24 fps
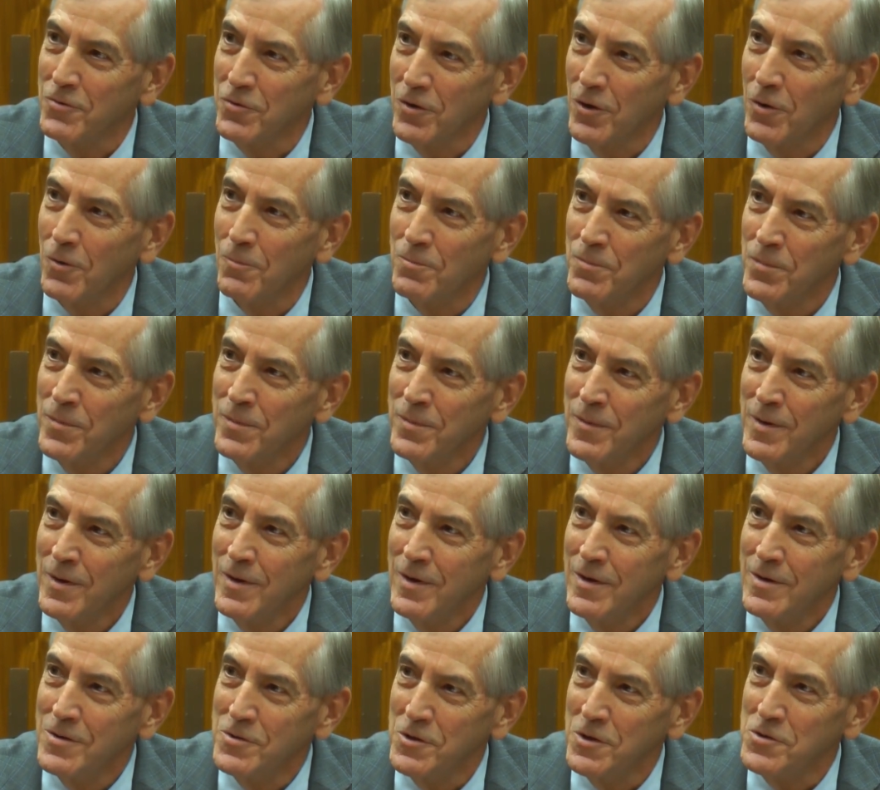So
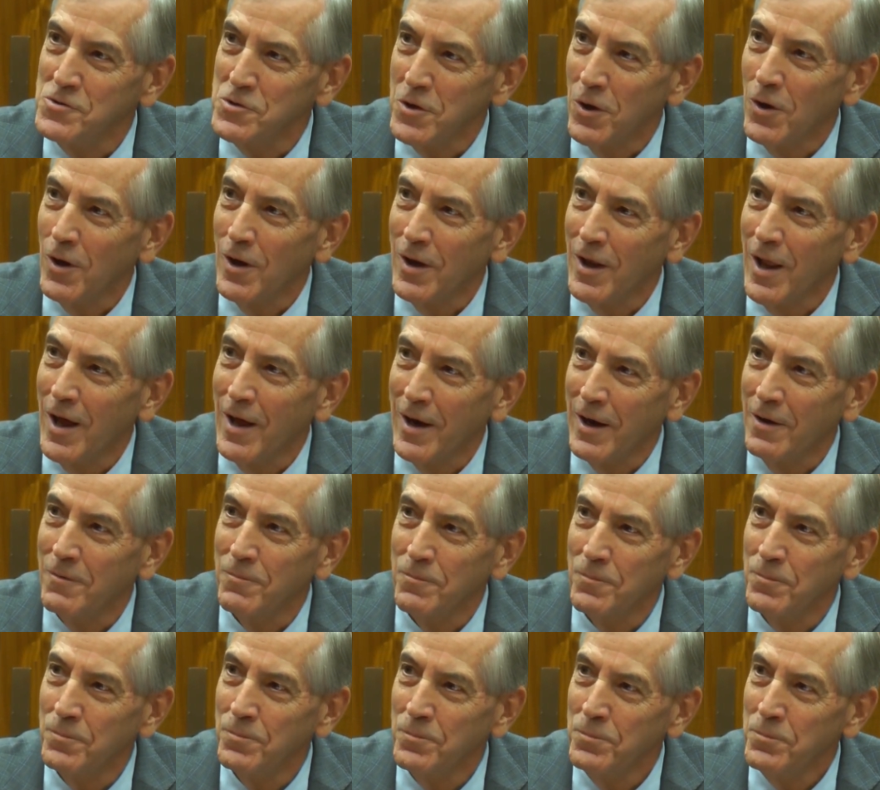she saw a lot
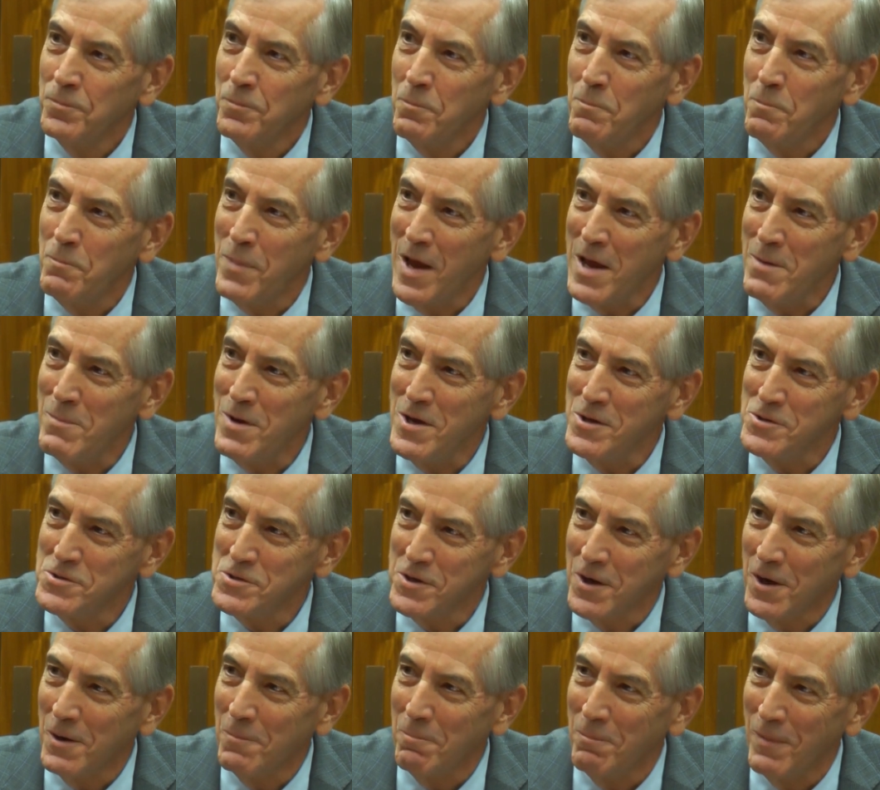of babies
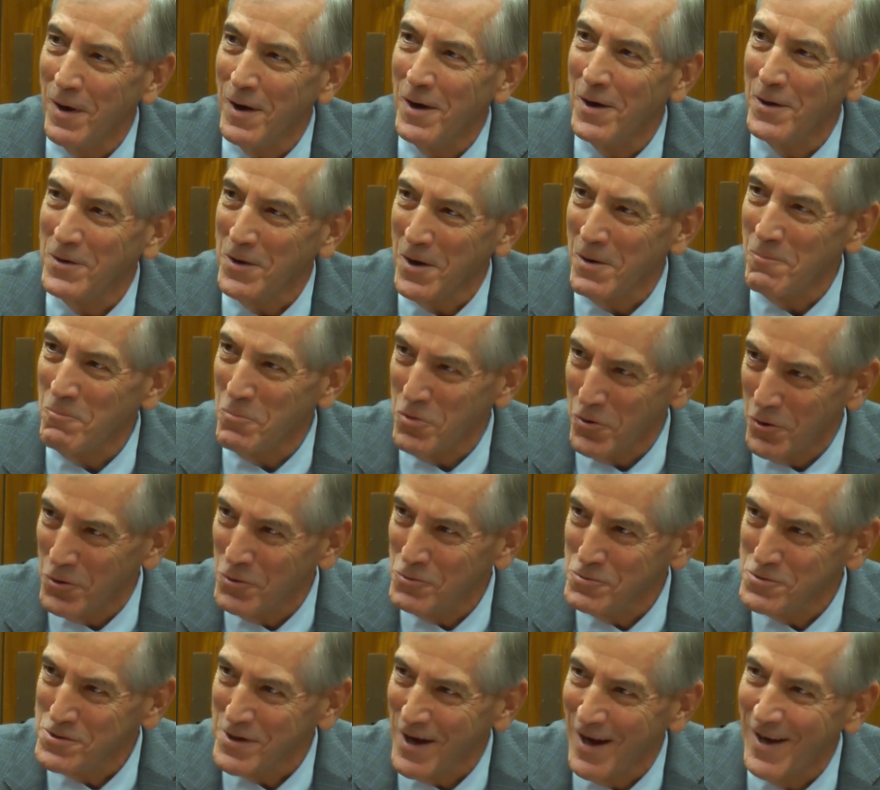come
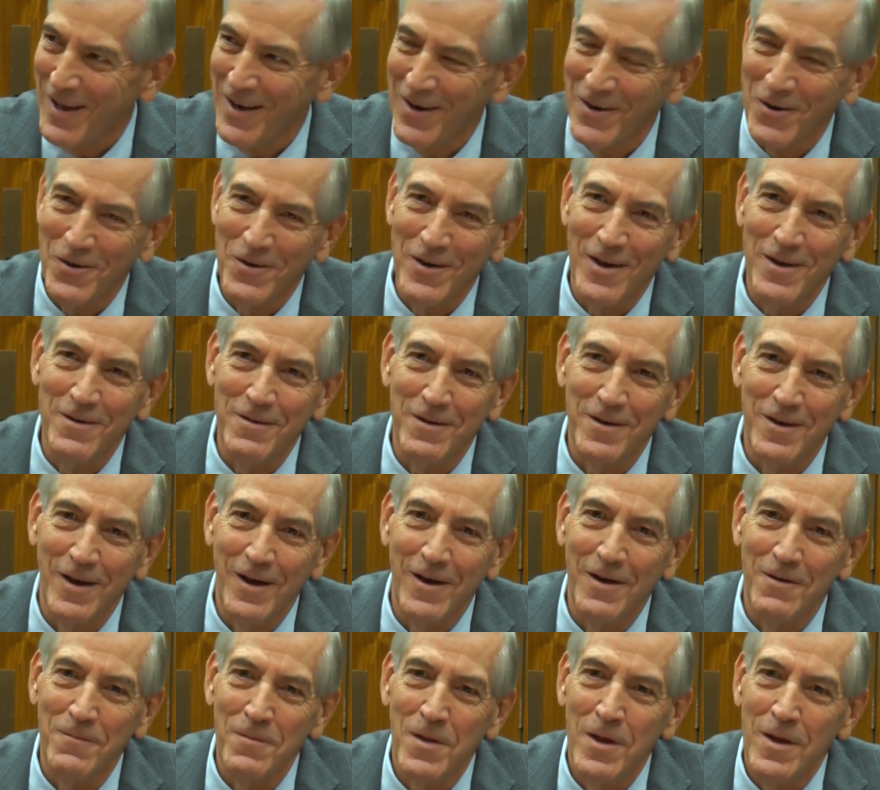through Schuyler, and
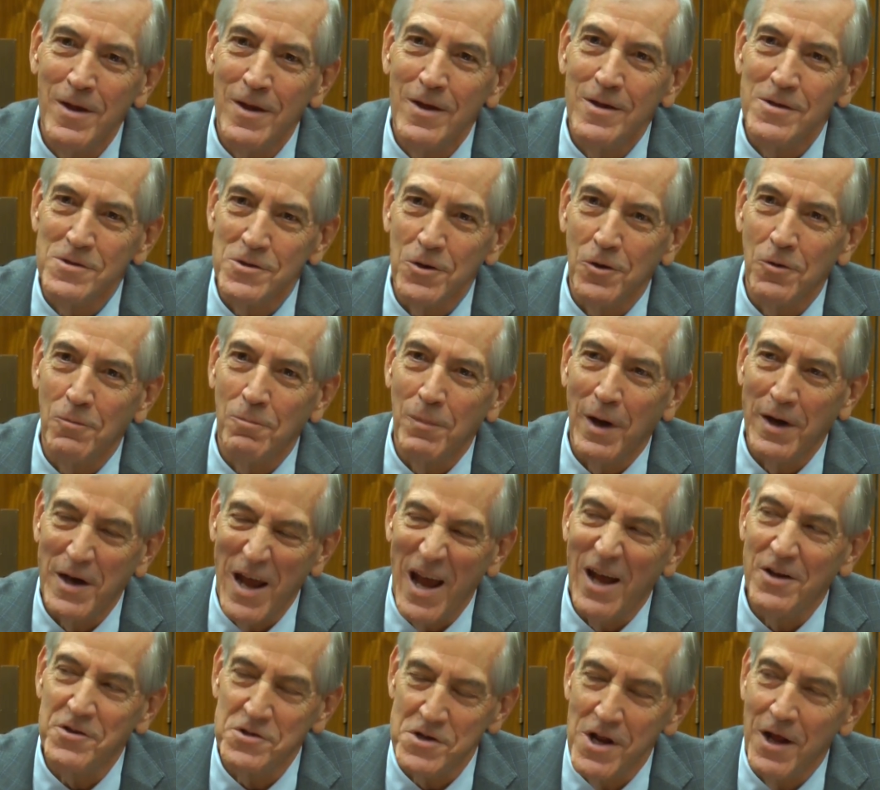so my
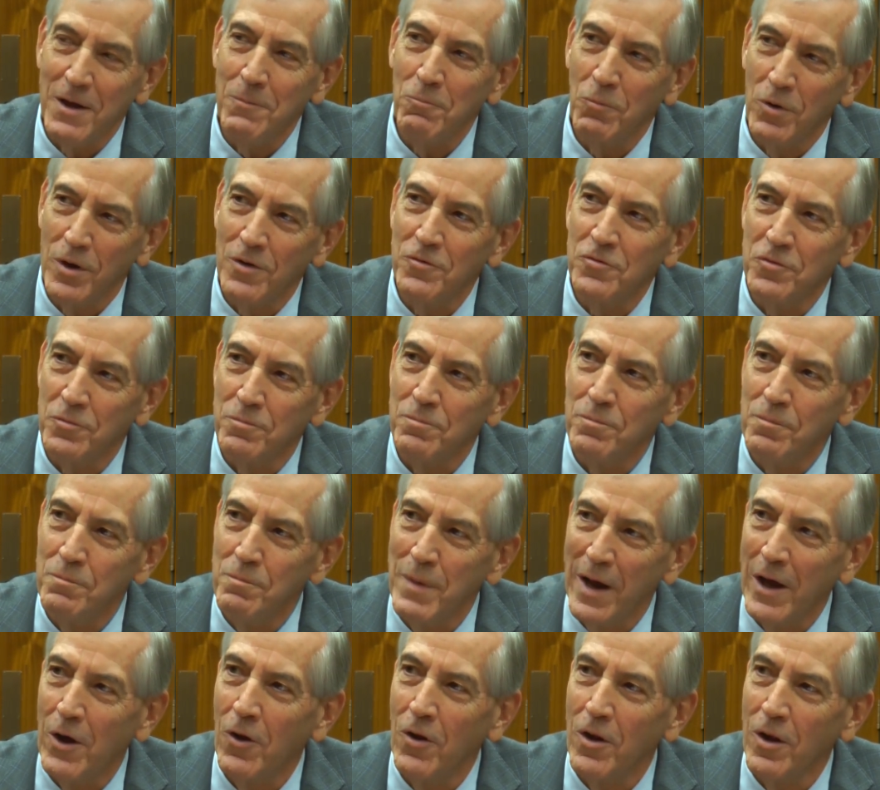dad's name was
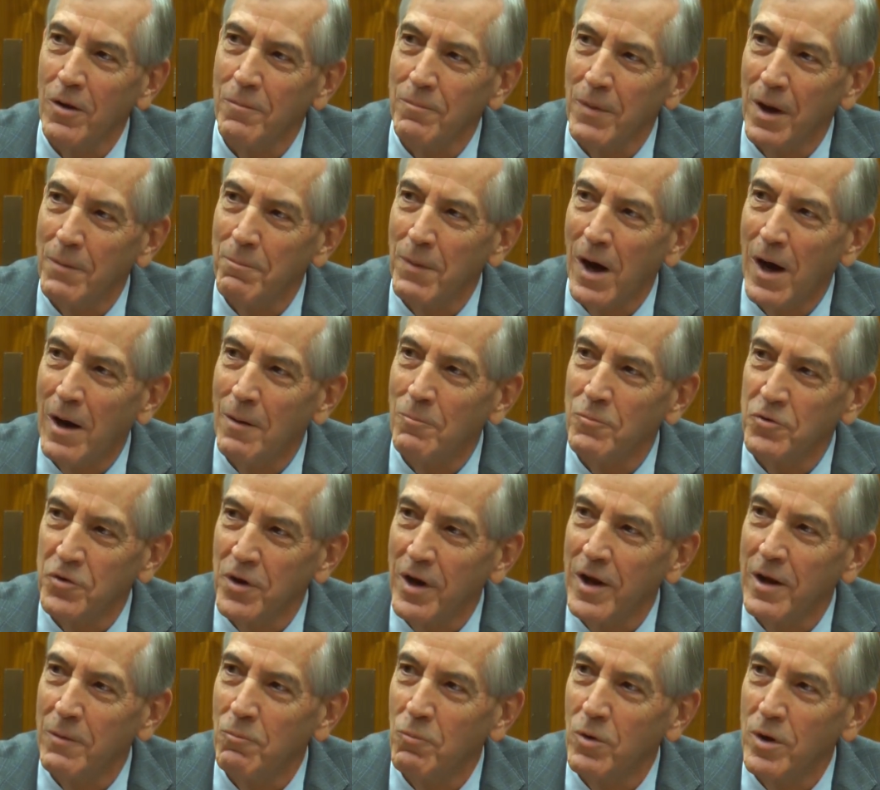Mel and my mom's
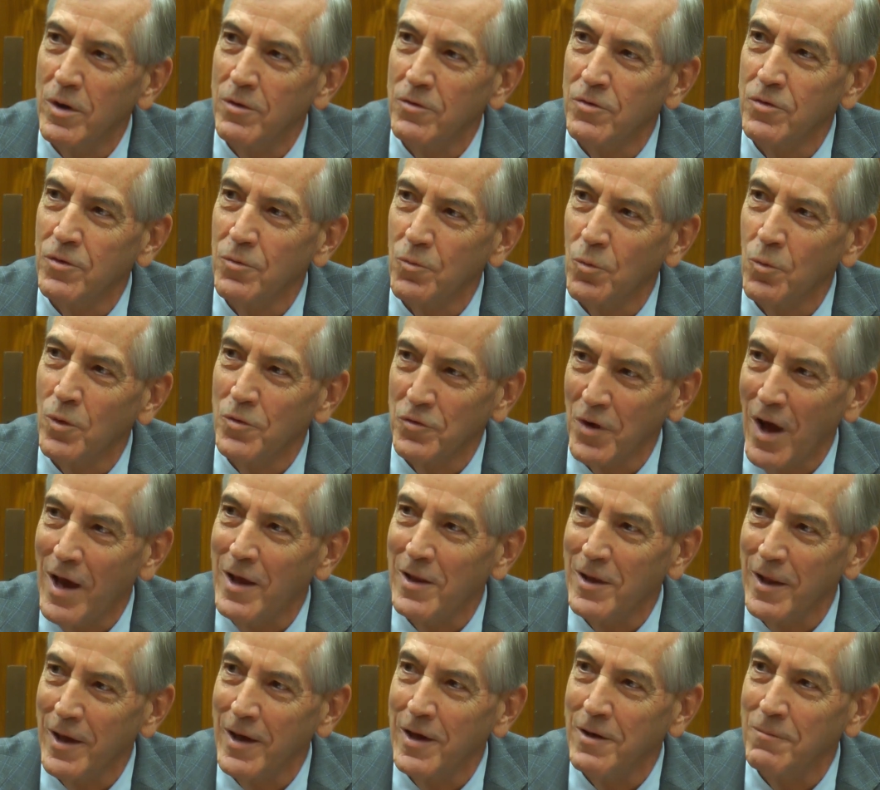name was
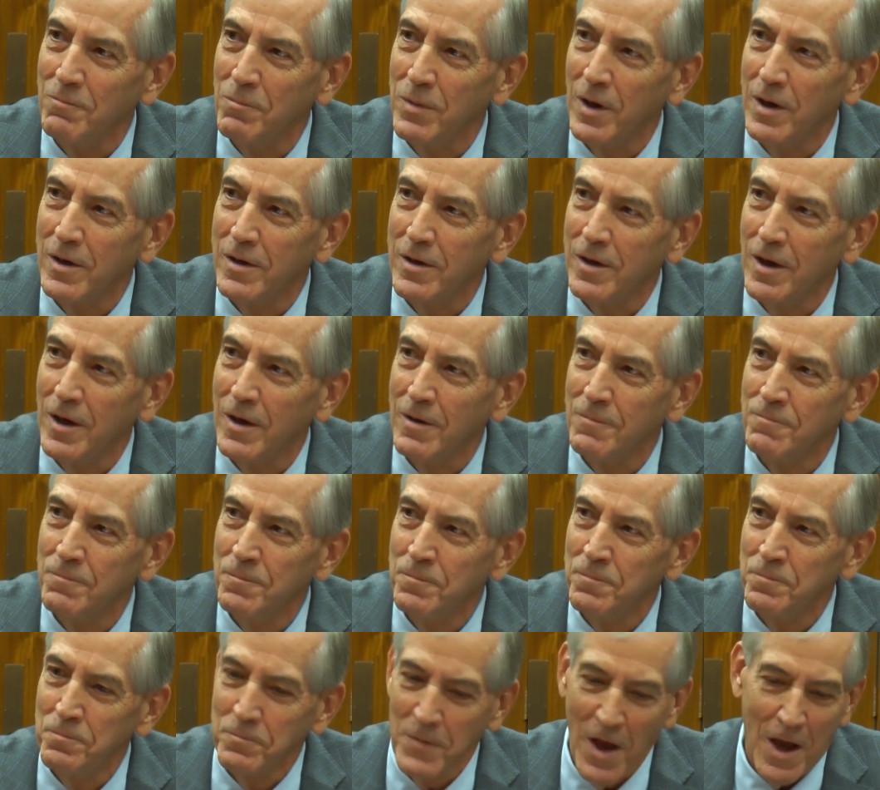Eileen. But
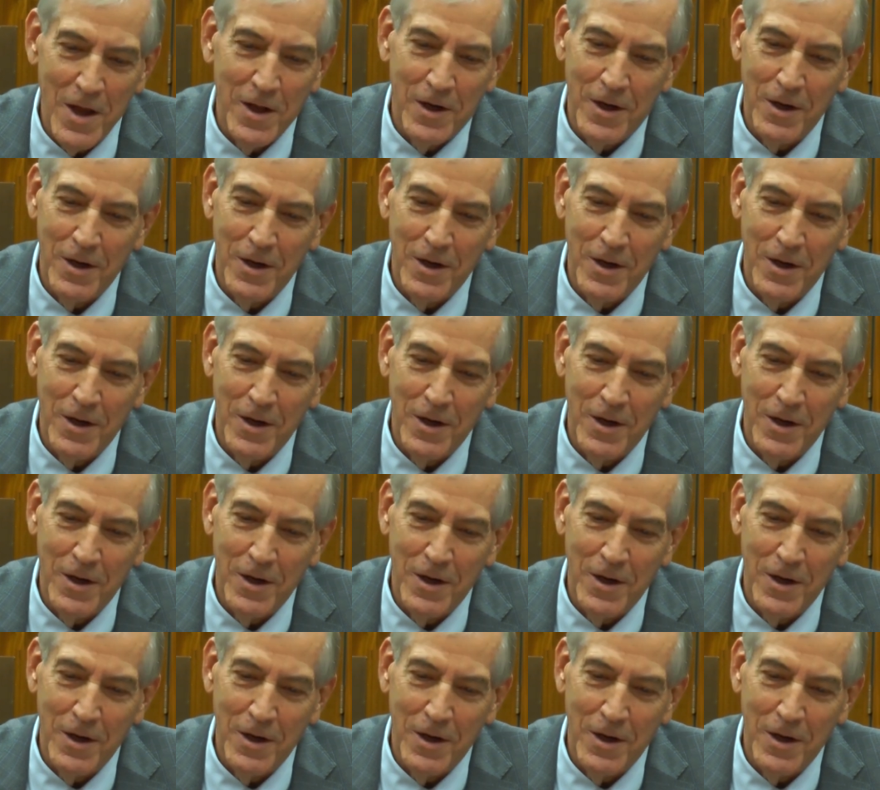I